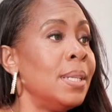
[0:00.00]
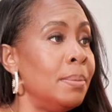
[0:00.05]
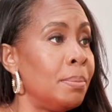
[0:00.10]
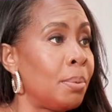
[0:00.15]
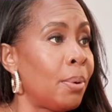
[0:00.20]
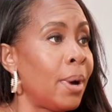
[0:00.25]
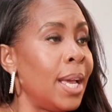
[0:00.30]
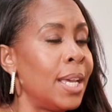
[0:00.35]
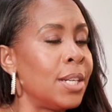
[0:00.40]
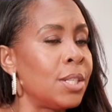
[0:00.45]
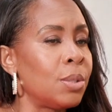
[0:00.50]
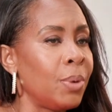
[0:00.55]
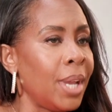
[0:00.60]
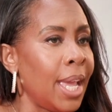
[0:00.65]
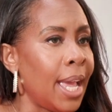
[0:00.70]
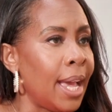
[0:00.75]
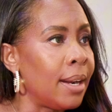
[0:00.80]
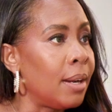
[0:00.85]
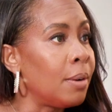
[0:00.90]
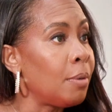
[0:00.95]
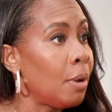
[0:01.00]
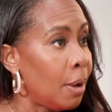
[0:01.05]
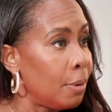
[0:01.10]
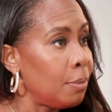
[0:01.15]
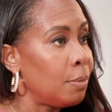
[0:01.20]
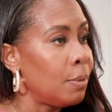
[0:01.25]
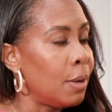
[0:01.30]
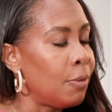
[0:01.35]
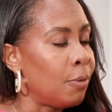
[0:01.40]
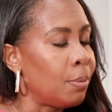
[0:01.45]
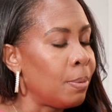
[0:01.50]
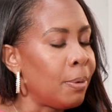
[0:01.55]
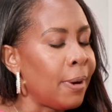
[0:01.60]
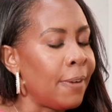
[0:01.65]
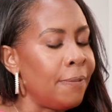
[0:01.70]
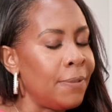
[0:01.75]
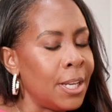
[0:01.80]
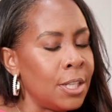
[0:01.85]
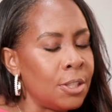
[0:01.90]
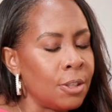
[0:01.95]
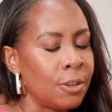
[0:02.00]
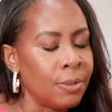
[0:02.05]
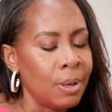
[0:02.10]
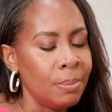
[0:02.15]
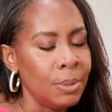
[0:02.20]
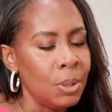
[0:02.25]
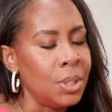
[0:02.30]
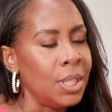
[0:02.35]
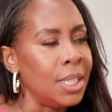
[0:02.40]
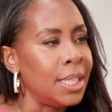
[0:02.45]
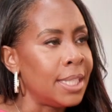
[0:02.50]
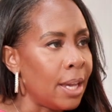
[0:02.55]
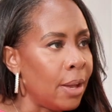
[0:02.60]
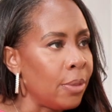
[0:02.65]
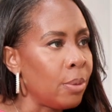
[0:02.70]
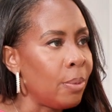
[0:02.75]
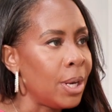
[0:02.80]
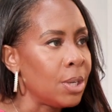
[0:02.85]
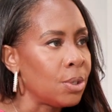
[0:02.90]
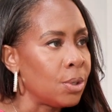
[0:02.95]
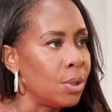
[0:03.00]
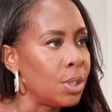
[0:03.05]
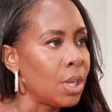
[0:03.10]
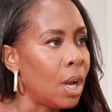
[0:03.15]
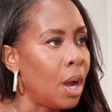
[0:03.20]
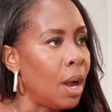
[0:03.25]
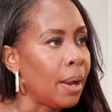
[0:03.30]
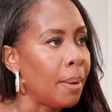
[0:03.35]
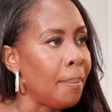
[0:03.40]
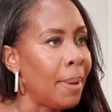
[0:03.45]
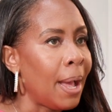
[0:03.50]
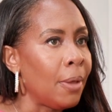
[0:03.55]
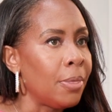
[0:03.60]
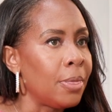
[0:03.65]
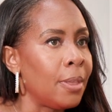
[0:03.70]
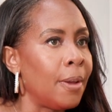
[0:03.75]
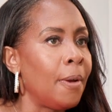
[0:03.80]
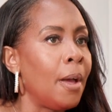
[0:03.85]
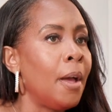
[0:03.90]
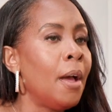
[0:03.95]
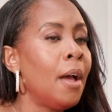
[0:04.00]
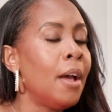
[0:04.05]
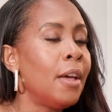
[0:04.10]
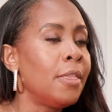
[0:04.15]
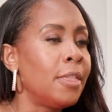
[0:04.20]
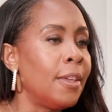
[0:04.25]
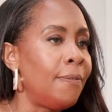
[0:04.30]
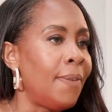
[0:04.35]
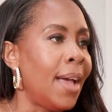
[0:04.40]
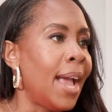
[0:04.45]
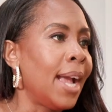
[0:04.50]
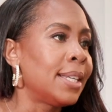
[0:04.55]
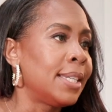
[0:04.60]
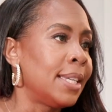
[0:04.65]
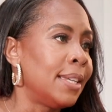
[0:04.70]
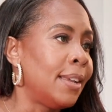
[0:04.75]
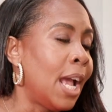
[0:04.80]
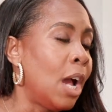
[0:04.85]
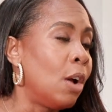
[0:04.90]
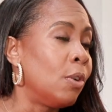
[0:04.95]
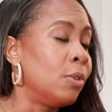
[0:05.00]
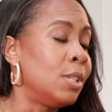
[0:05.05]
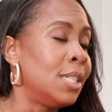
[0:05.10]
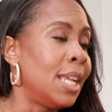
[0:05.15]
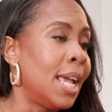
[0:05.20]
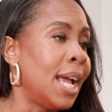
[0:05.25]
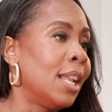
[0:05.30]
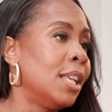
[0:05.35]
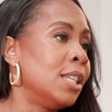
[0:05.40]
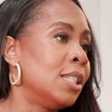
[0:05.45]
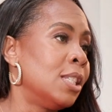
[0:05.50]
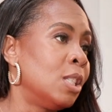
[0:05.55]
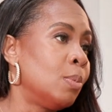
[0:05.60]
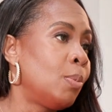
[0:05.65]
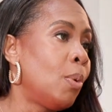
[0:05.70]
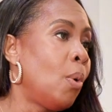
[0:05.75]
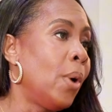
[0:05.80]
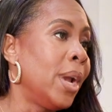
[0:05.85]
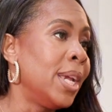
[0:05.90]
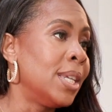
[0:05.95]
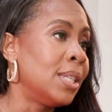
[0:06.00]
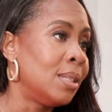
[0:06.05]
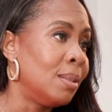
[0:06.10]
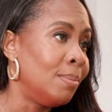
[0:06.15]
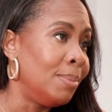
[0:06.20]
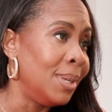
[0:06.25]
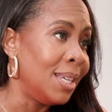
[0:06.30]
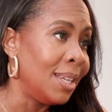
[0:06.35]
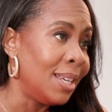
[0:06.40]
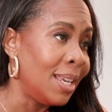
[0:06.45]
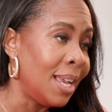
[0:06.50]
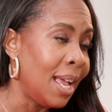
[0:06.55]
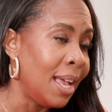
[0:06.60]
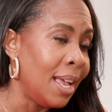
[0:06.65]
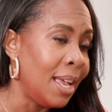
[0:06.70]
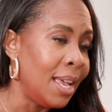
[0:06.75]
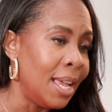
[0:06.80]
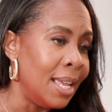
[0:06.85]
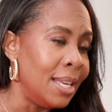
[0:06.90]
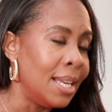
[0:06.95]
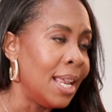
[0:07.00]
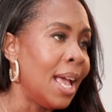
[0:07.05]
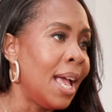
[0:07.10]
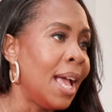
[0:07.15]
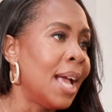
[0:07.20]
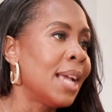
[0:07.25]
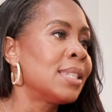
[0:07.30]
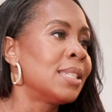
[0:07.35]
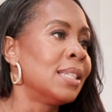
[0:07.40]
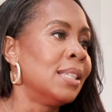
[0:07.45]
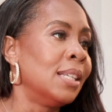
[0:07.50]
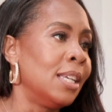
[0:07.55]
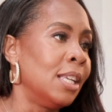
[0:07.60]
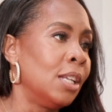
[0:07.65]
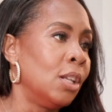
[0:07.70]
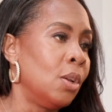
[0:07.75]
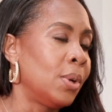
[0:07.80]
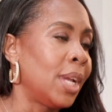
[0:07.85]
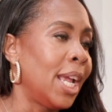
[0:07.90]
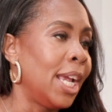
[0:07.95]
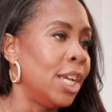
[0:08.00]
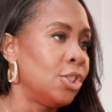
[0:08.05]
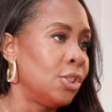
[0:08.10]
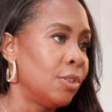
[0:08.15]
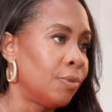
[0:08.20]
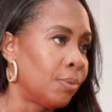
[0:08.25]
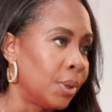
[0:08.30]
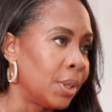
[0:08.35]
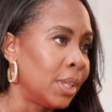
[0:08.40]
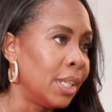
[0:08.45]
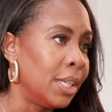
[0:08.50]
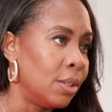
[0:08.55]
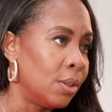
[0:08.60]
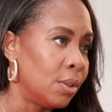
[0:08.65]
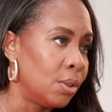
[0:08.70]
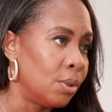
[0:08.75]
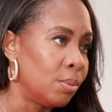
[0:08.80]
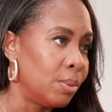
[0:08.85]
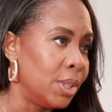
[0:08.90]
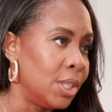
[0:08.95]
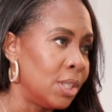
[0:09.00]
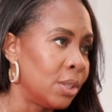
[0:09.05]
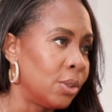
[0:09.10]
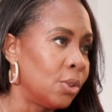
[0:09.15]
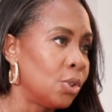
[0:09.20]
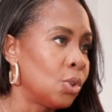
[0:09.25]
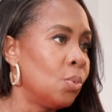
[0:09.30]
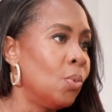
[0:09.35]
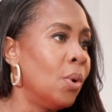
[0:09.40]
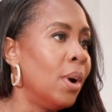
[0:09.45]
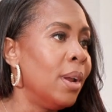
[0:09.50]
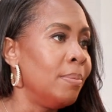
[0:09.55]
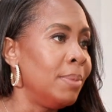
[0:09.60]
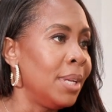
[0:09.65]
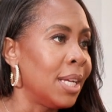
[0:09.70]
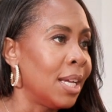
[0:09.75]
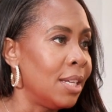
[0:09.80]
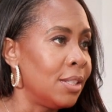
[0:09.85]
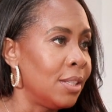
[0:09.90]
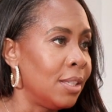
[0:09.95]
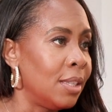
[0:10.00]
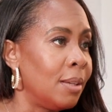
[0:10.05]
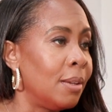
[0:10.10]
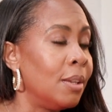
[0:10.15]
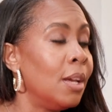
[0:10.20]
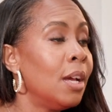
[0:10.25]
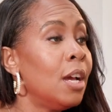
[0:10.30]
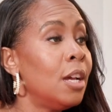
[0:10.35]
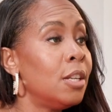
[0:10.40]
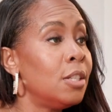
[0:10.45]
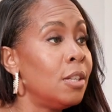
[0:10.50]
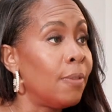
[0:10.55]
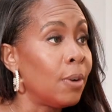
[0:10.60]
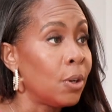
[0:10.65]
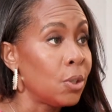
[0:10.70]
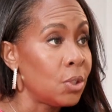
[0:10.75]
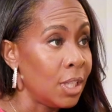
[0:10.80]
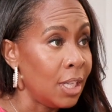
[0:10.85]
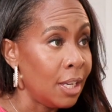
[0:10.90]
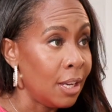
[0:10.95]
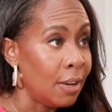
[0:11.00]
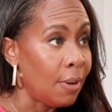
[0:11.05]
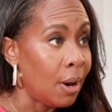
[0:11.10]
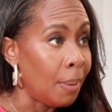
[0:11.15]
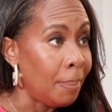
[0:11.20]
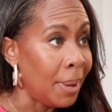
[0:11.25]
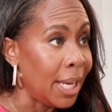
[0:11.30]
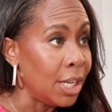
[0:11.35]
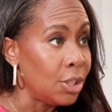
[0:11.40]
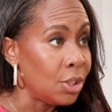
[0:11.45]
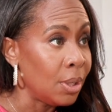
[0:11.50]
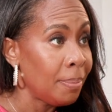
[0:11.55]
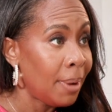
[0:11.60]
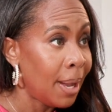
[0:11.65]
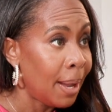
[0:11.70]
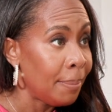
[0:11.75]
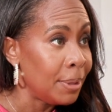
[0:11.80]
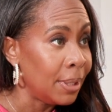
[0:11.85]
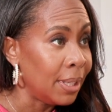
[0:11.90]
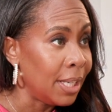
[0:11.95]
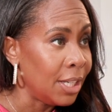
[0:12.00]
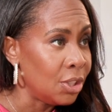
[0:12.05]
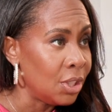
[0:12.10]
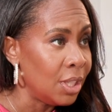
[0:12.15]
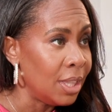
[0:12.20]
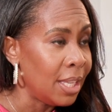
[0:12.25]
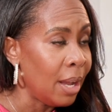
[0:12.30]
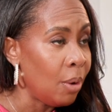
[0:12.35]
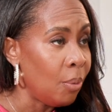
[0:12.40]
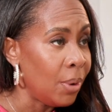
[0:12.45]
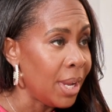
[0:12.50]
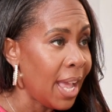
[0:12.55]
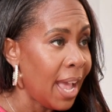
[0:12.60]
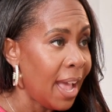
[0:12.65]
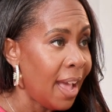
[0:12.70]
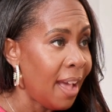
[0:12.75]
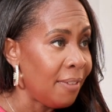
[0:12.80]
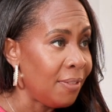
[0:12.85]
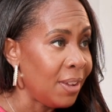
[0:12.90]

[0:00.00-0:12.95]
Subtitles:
impressed. We had a professor from UT Southwestern talk about the fact of how Dallas is poised to be an excellent location for clinical research. One, because of the diversity of our patient population that we have